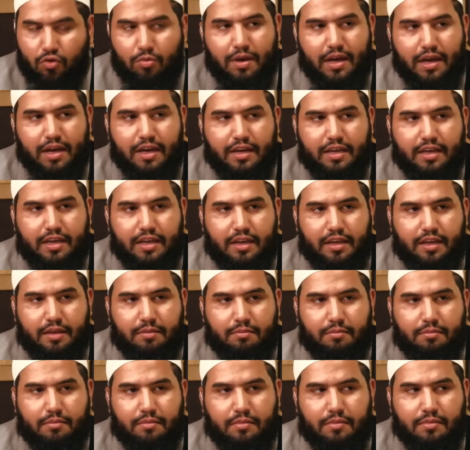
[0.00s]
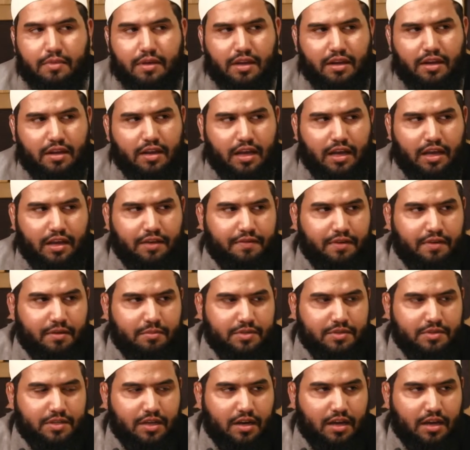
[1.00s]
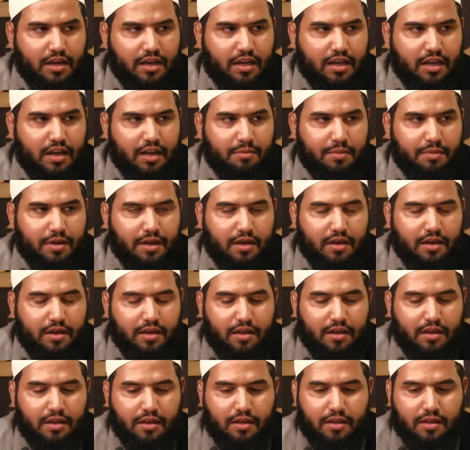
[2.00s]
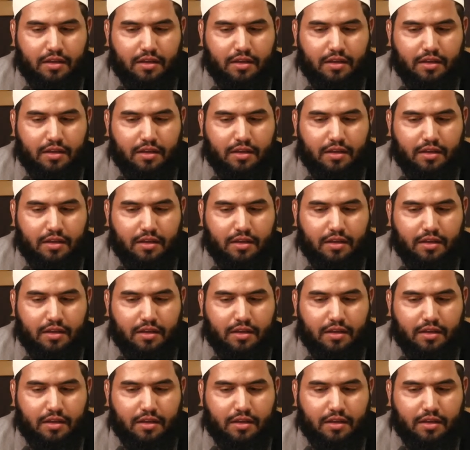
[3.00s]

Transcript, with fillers: uh, of Ahl al-Bayt, peace be upon them.